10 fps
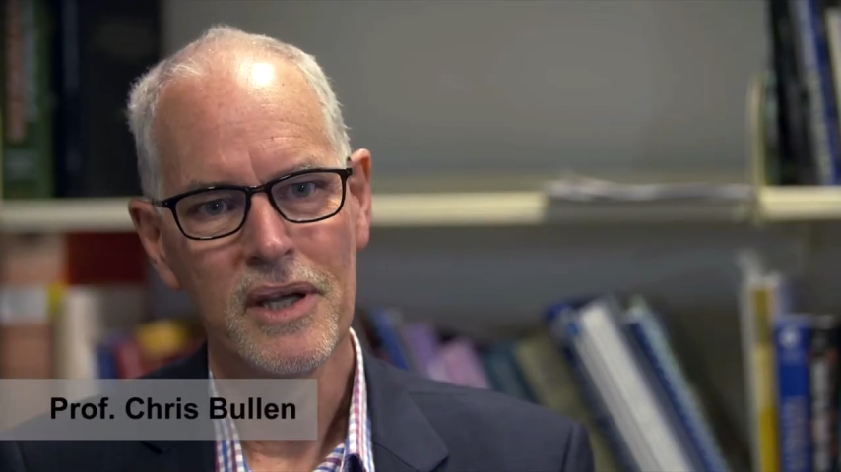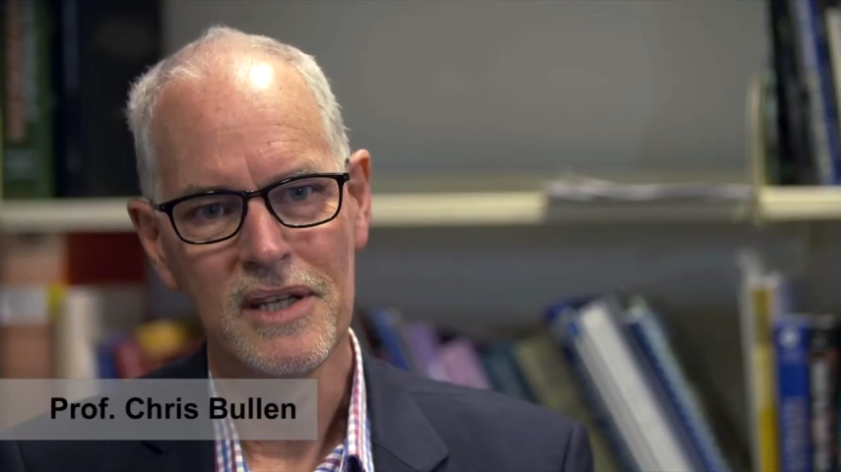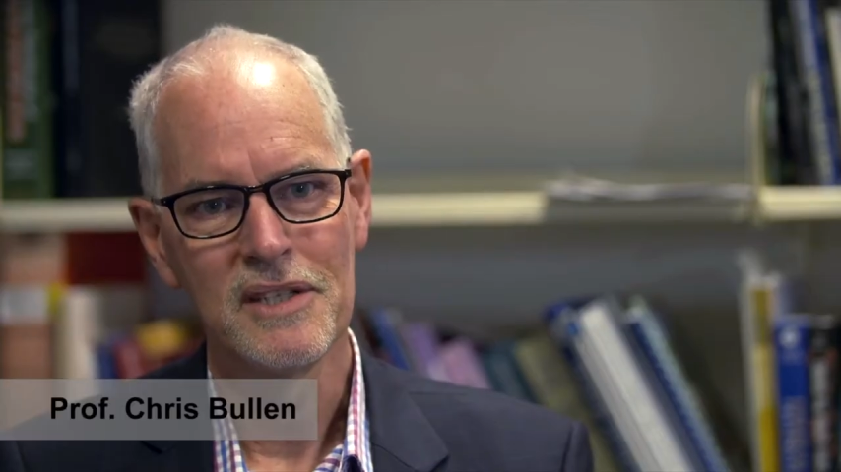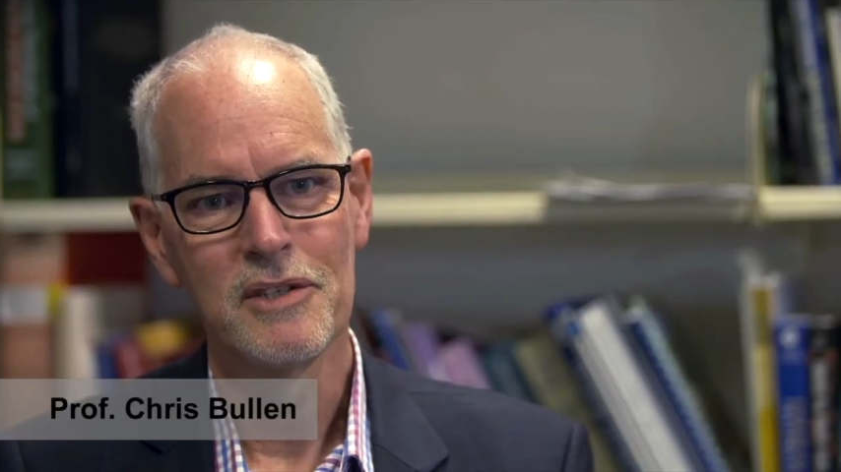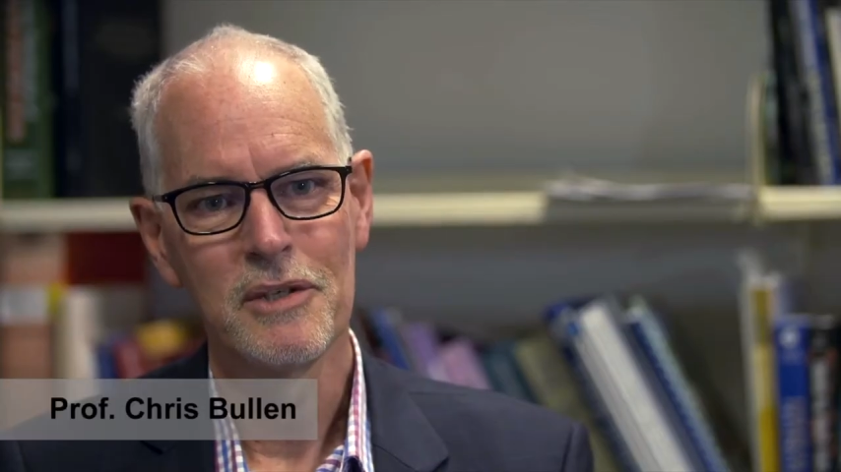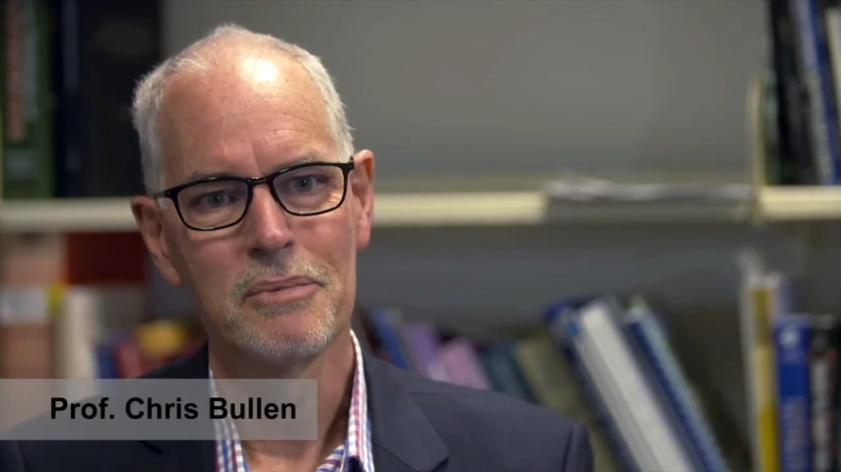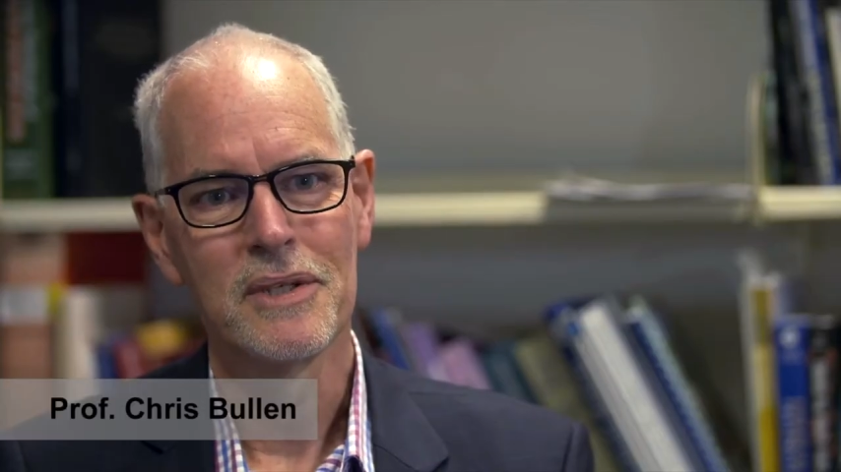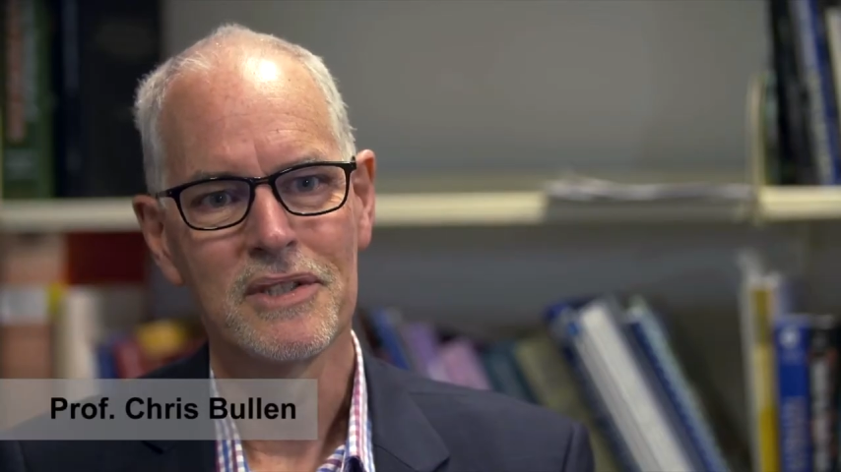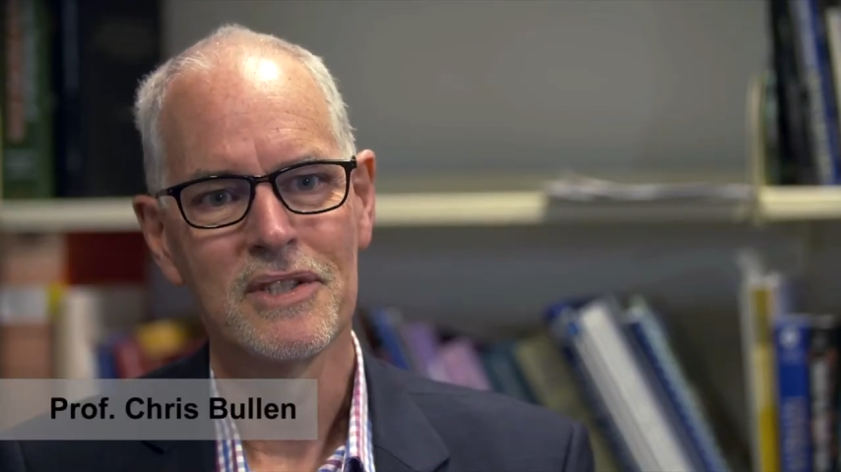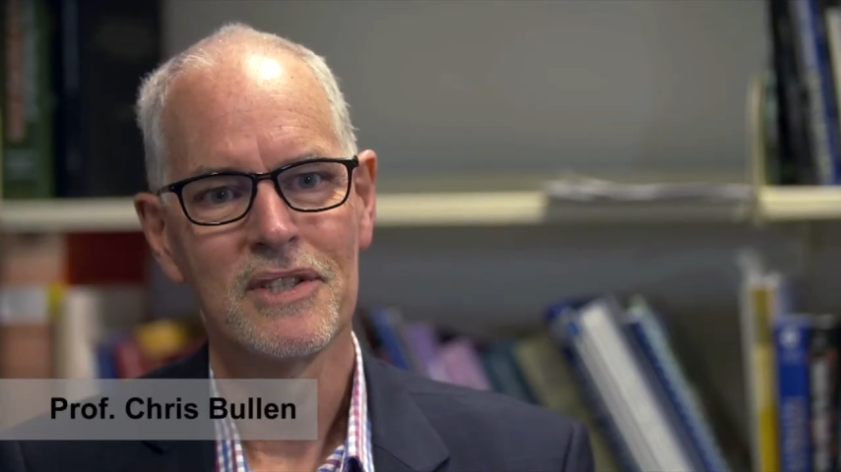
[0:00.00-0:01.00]
he
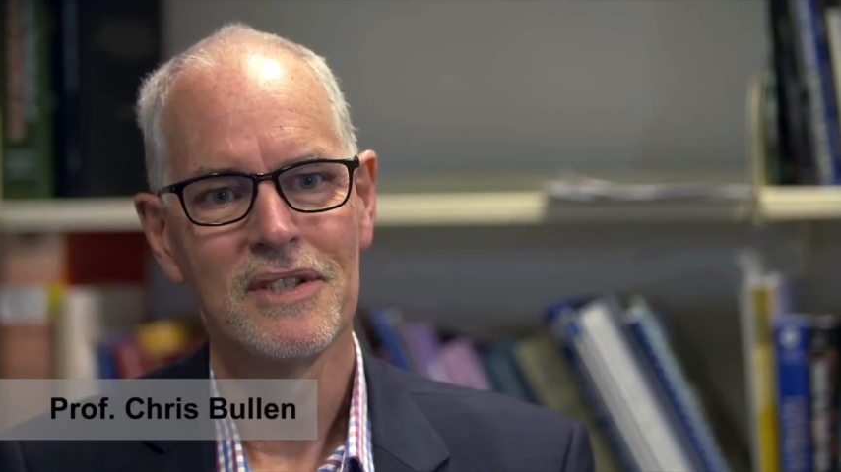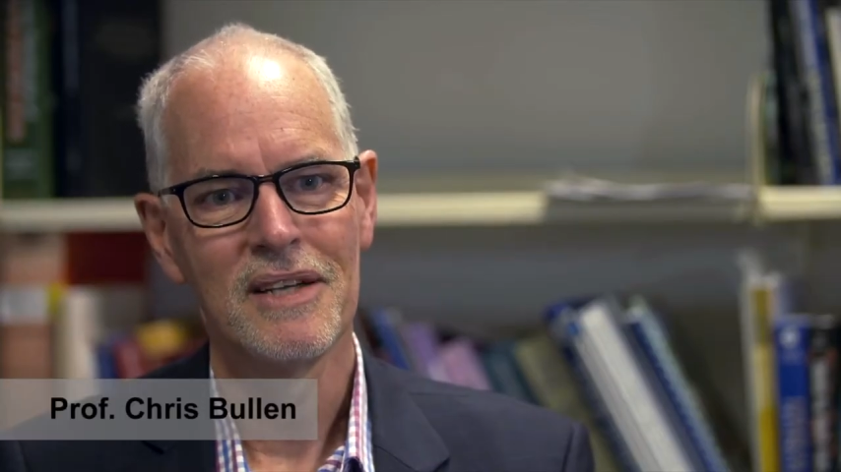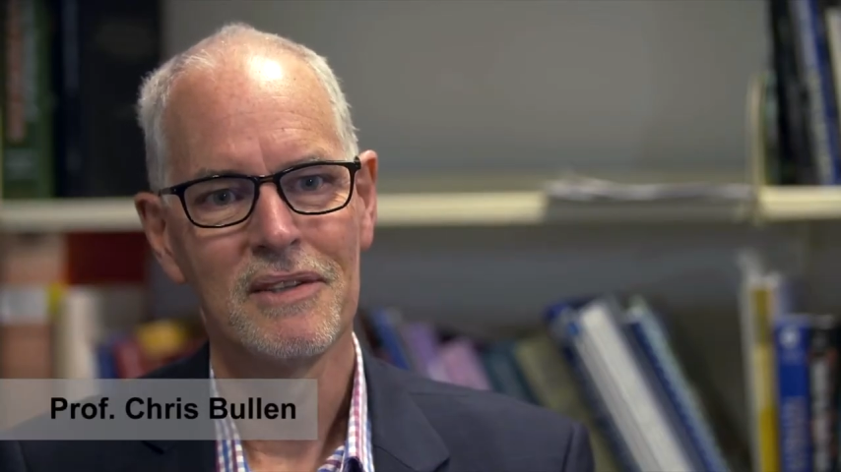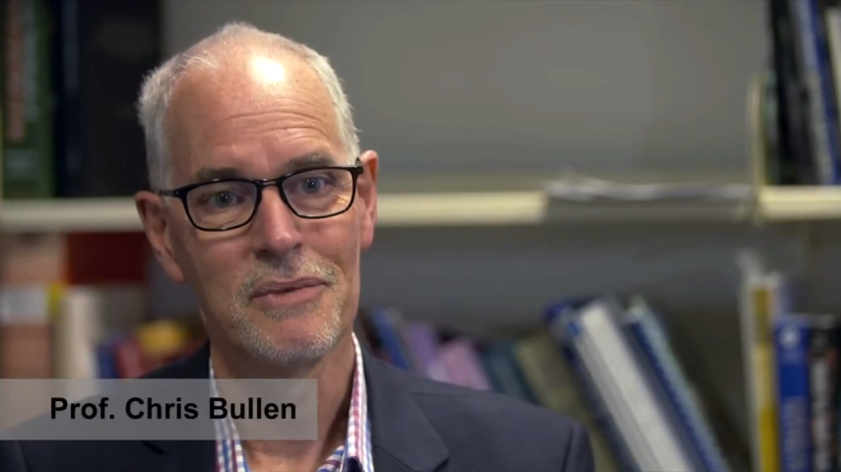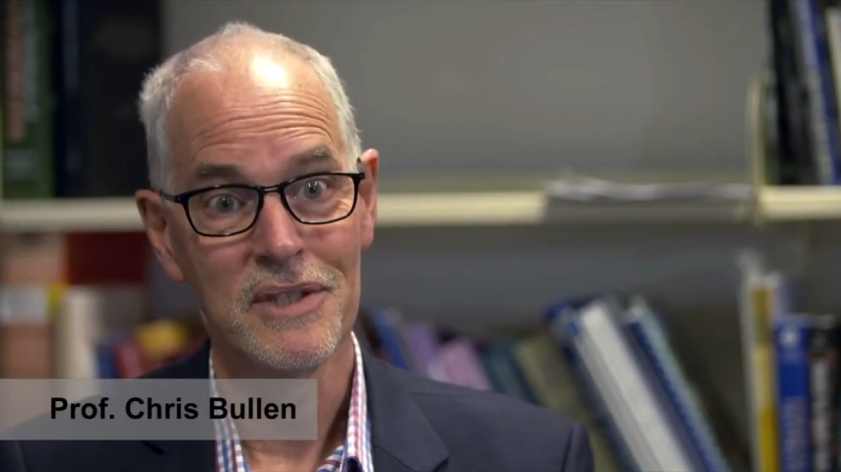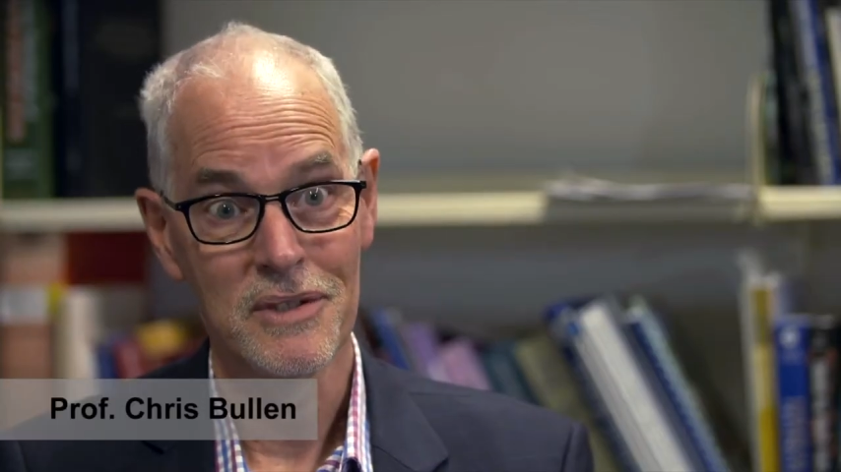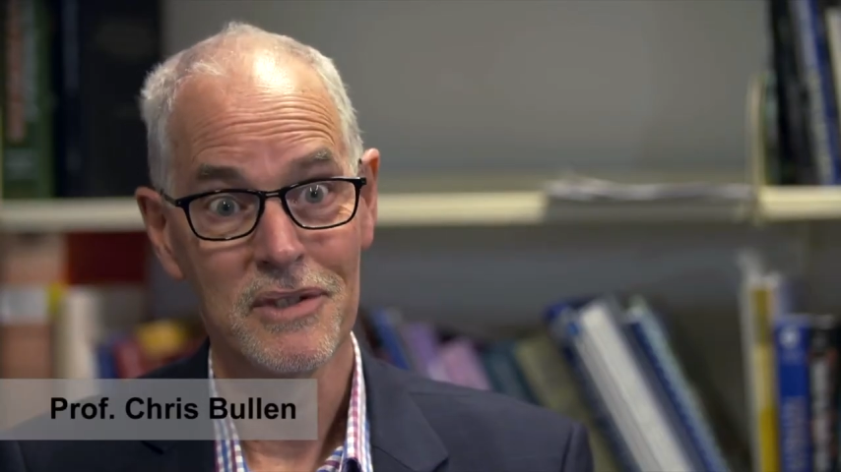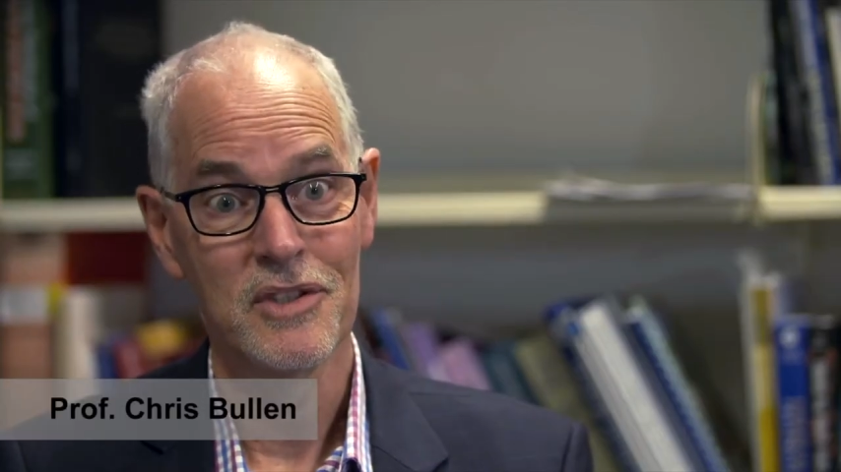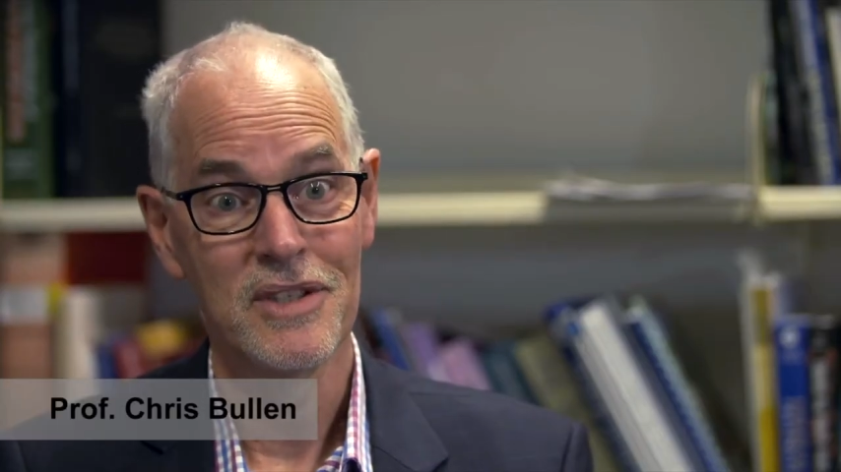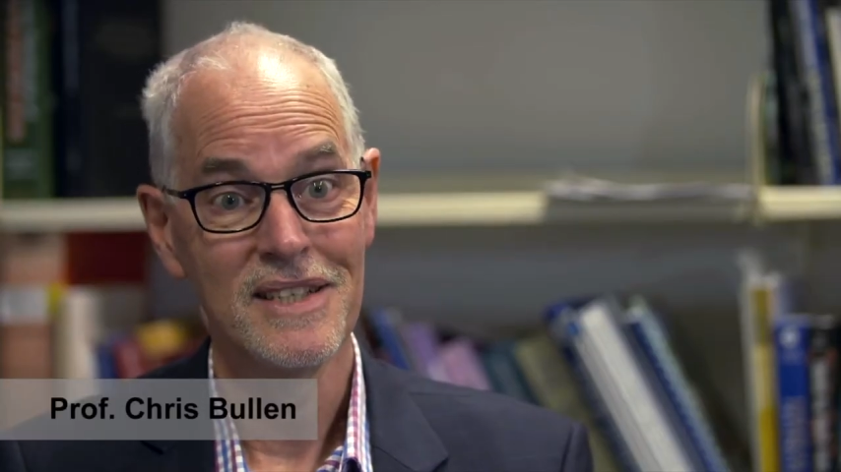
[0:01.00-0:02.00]
interprets uh, the
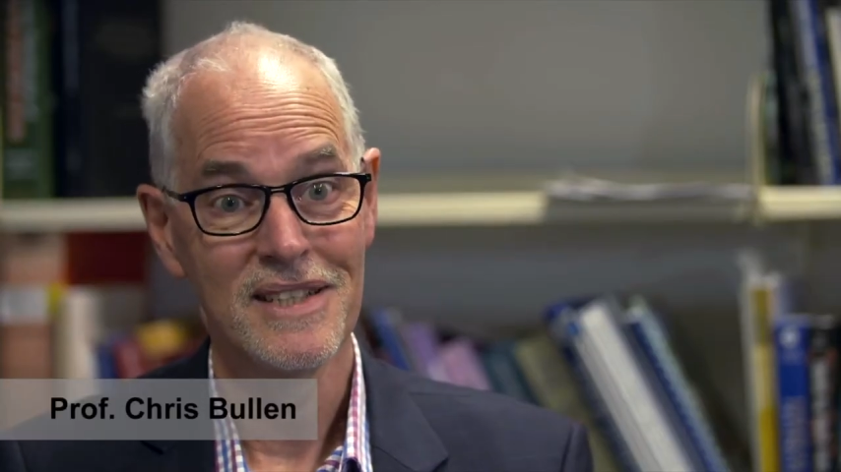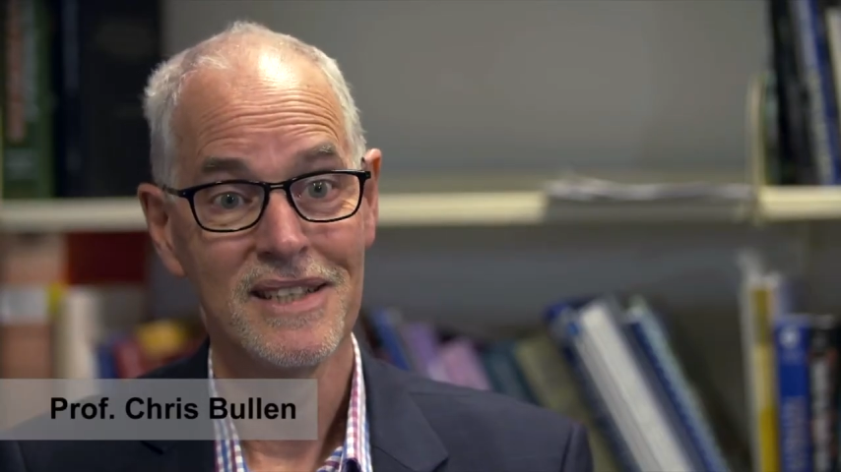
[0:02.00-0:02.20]
research data.